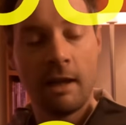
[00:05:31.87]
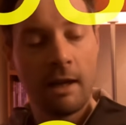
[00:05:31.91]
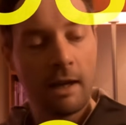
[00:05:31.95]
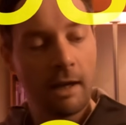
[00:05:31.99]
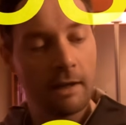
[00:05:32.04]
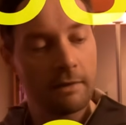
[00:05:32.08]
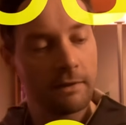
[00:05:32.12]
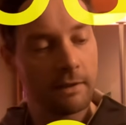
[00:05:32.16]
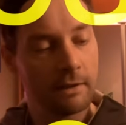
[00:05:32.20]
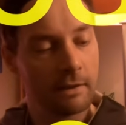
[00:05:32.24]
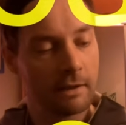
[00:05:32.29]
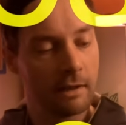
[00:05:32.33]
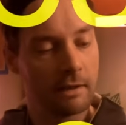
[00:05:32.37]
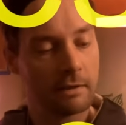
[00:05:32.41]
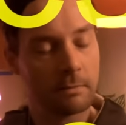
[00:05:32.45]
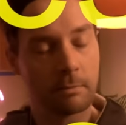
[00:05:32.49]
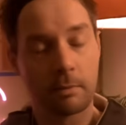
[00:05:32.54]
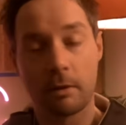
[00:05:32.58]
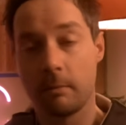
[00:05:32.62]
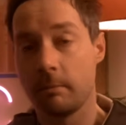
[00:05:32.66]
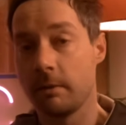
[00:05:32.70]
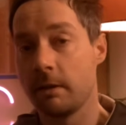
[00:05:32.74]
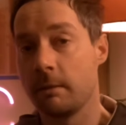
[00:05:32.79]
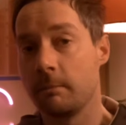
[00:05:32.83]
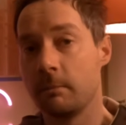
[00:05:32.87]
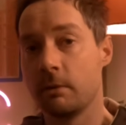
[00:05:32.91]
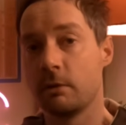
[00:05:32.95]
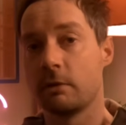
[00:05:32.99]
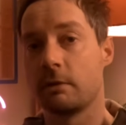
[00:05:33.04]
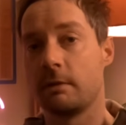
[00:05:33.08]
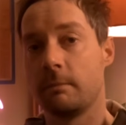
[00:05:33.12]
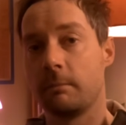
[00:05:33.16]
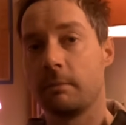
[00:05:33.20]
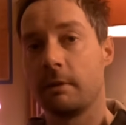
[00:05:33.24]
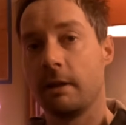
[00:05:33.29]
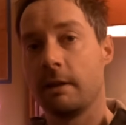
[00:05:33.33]
I think that's probably the
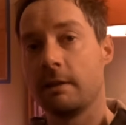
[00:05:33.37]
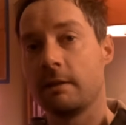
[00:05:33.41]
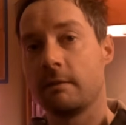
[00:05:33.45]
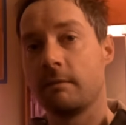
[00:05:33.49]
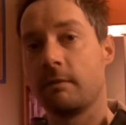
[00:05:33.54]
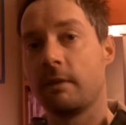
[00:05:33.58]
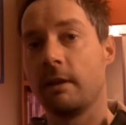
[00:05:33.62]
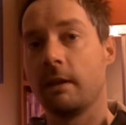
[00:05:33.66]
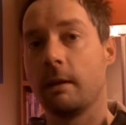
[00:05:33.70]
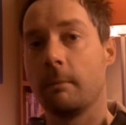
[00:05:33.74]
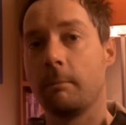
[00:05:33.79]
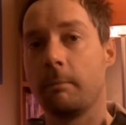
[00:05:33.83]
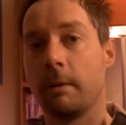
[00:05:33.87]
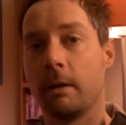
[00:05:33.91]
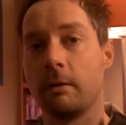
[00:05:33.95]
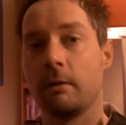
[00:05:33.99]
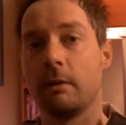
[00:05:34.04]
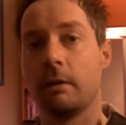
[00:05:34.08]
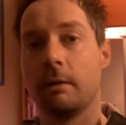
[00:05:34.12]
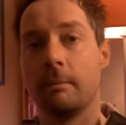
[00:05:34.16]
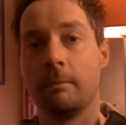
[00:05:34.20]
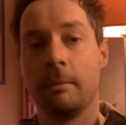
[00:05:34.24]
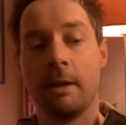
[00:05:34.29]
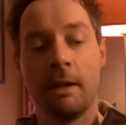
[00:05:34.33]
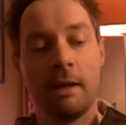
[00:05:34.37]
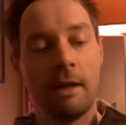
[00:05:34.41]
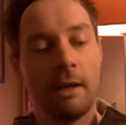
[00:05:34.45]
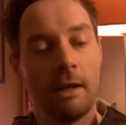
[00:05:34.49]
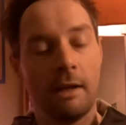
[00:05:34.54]
most impressive thing about them,